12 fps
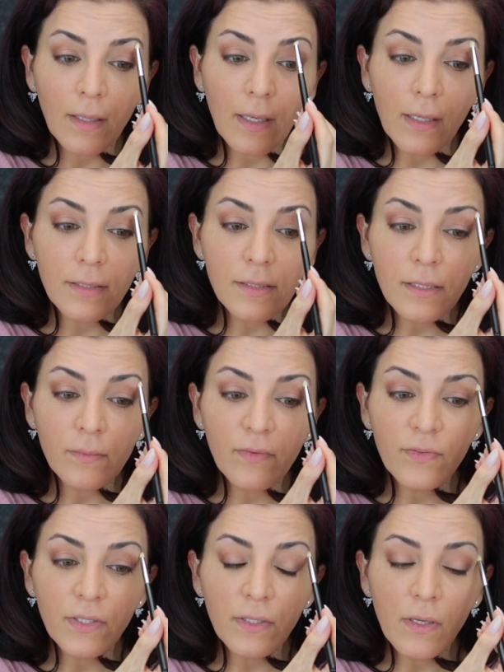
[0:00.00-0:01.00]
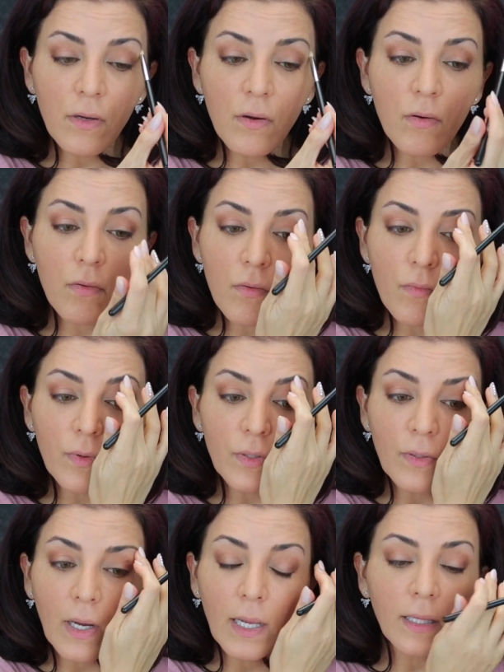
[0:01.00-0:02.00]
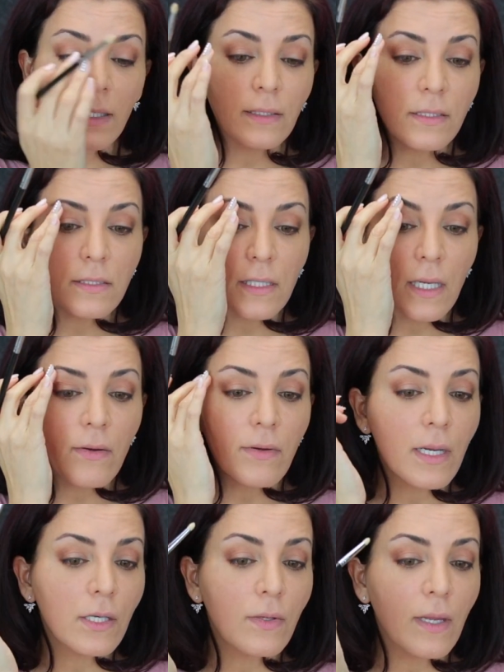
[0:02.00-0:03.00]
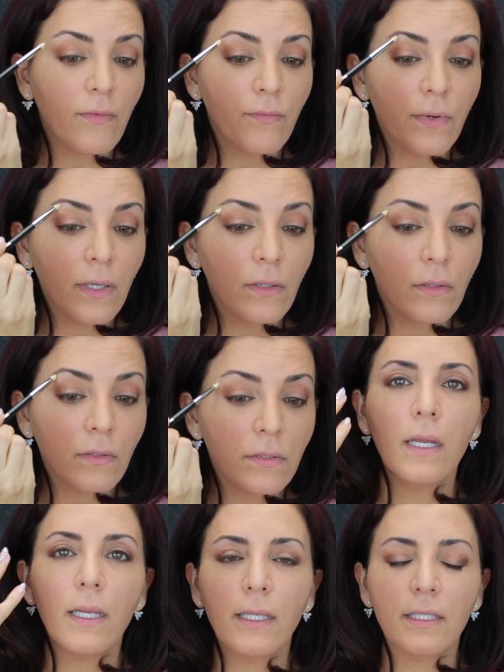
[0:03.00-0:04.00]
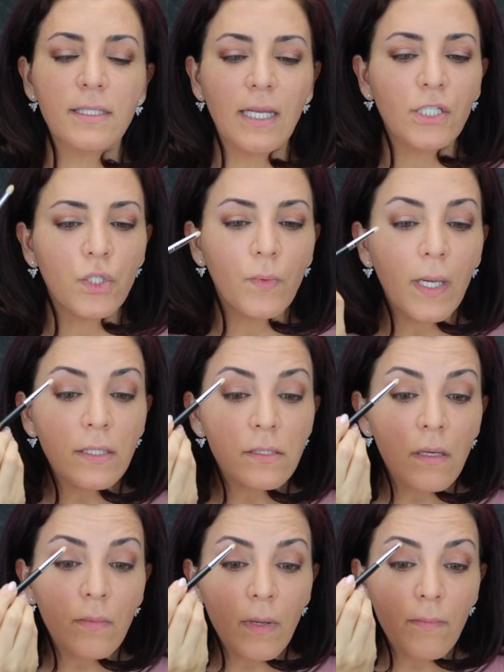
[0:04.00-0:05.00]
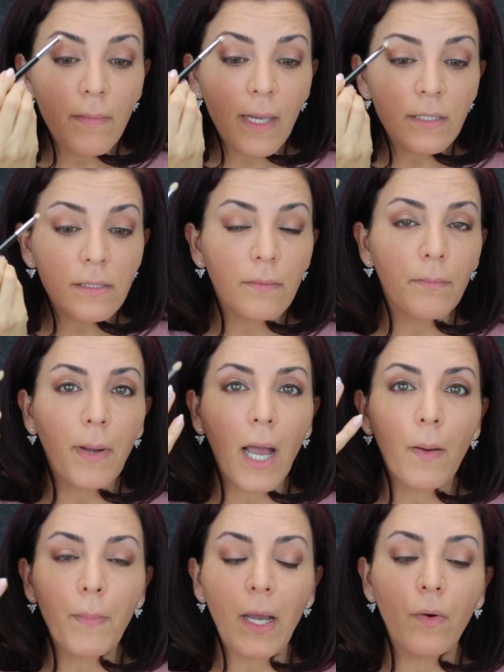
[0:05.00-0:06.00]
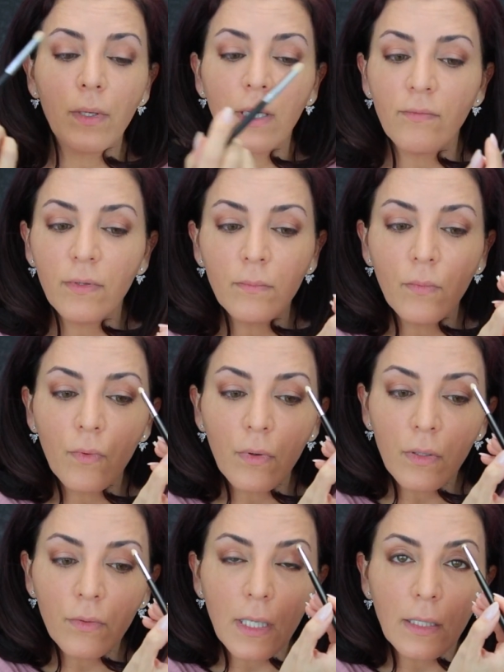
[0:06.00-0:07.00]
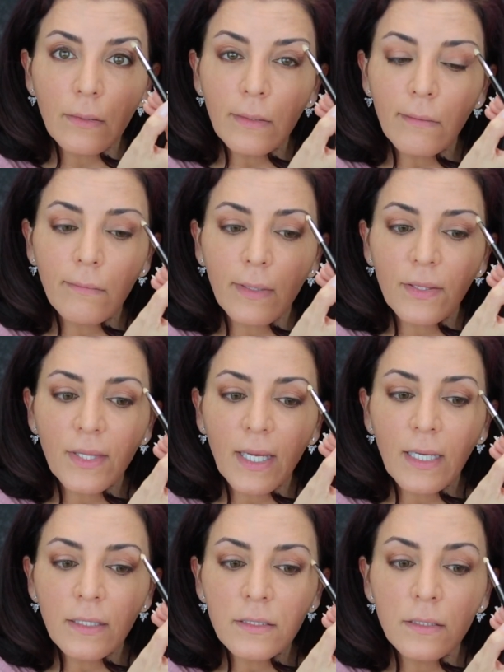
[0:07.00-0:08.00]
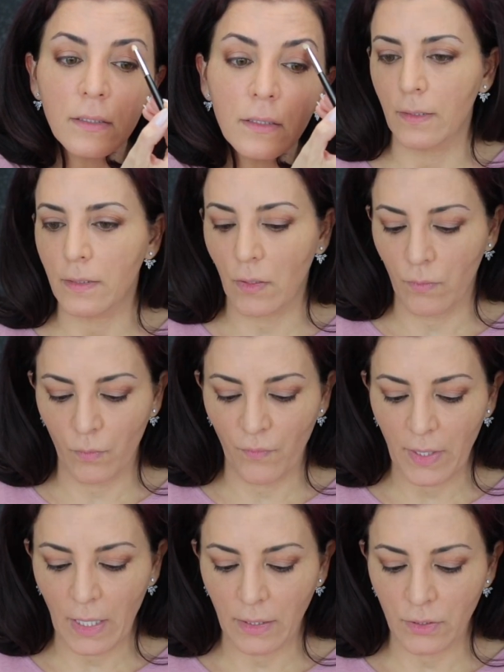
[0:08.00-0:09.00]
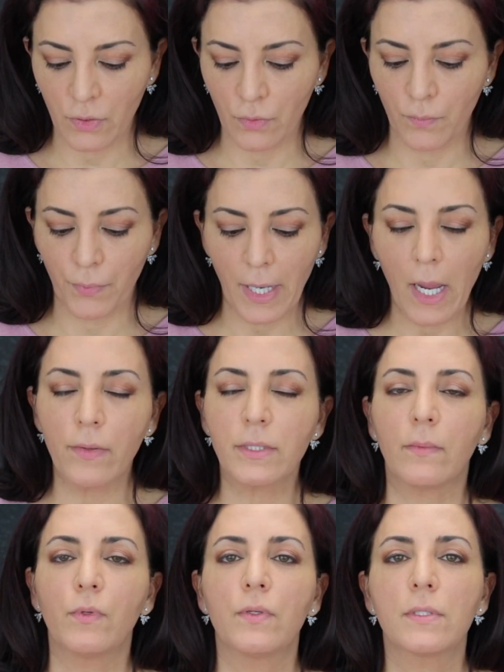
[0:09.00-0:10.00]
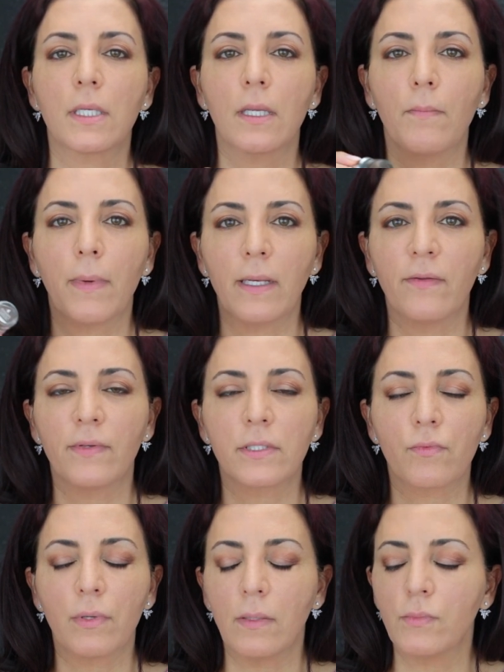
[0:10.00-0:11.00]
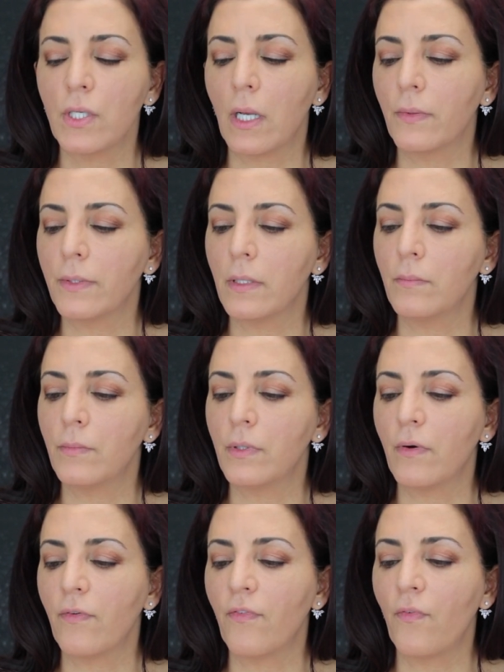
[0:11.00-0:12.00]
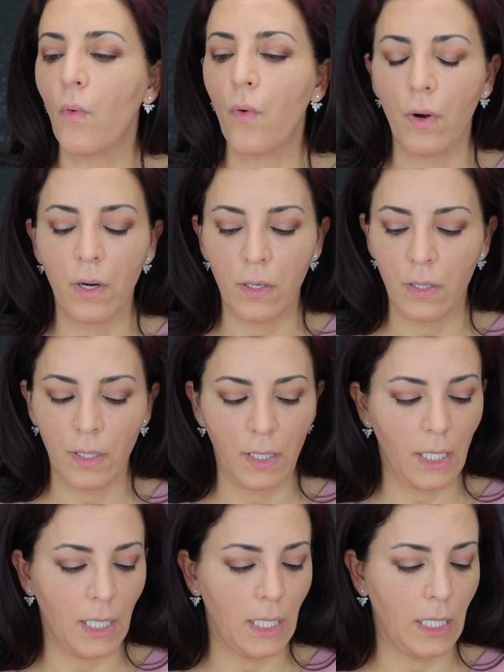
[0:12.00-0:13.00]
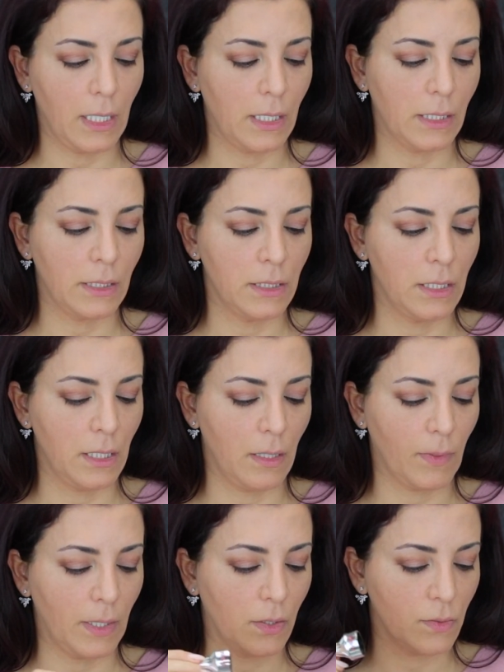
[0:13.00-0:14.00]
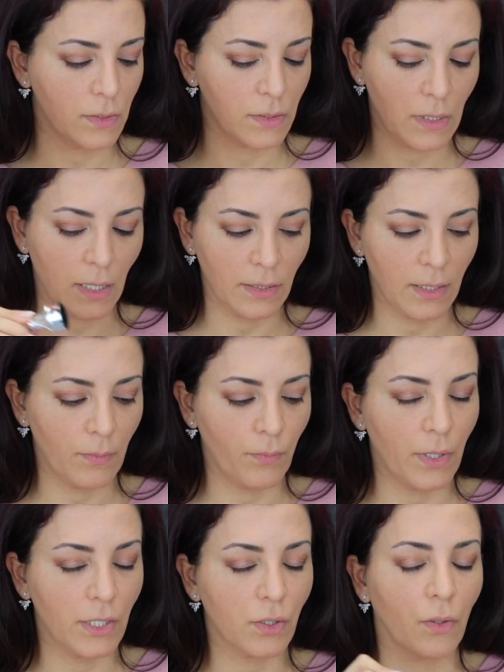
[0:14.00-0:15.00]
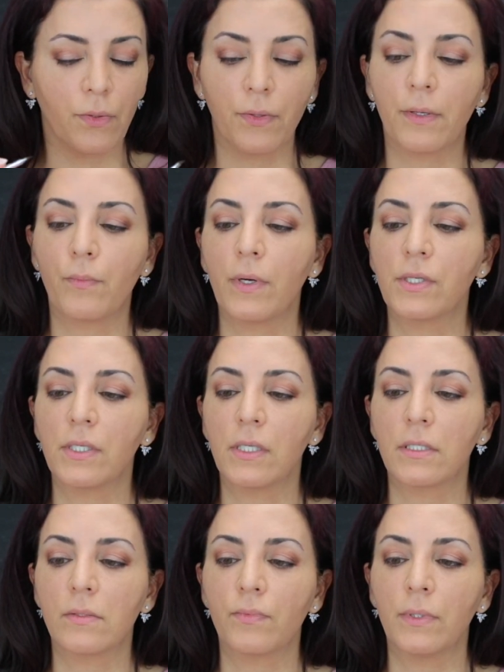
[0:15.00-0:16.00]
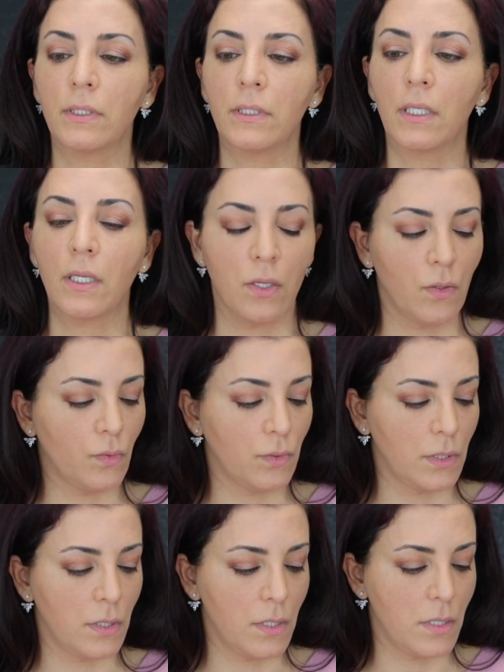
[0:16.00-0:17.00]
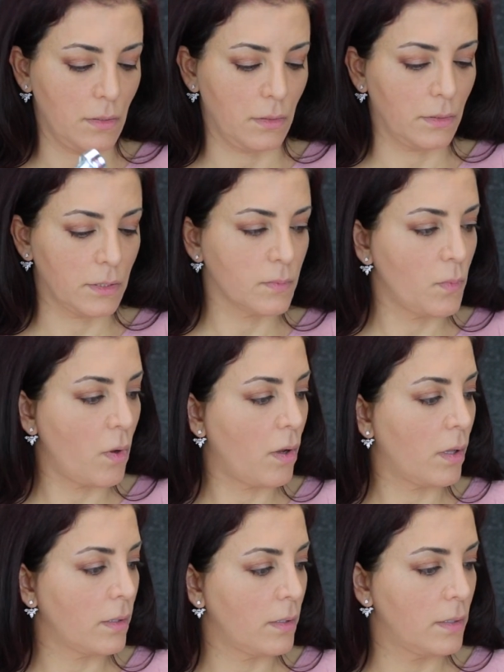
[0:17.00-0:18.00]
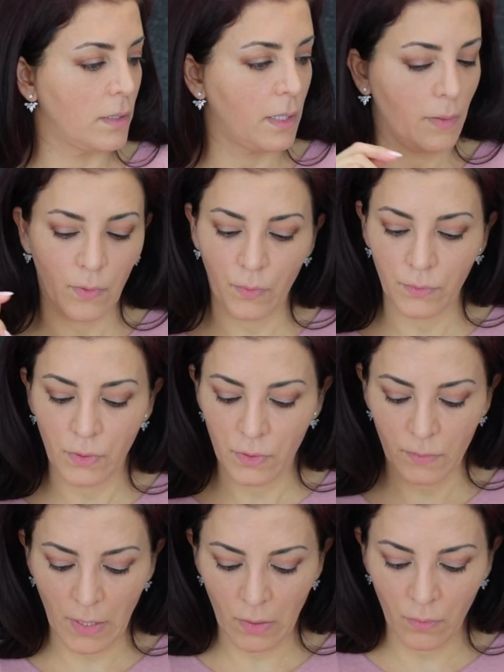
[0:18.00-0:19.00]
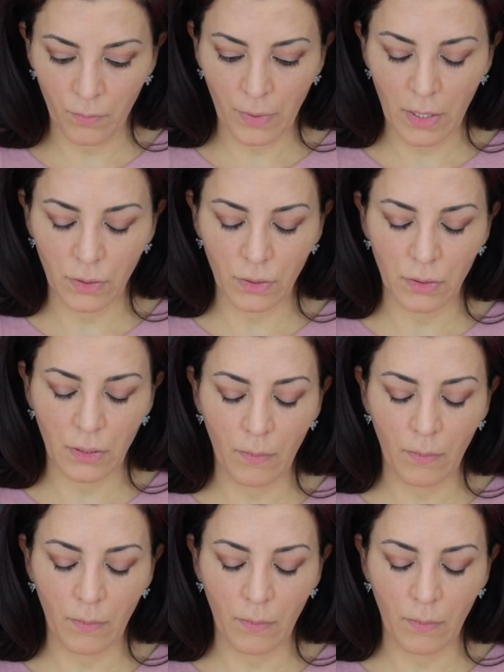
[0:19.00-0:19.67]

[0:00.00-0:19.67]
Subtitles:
As some of you know, when you highlight this area and you have wrinkles, it accentuates them and makes them pop out even more, and you don't want that. So moving on to brows, I'm using Benefit's Cream Gel number 4, and I'm going to use not their brush, although their brush is pretty cute, a little small. I'm going to use my own brush.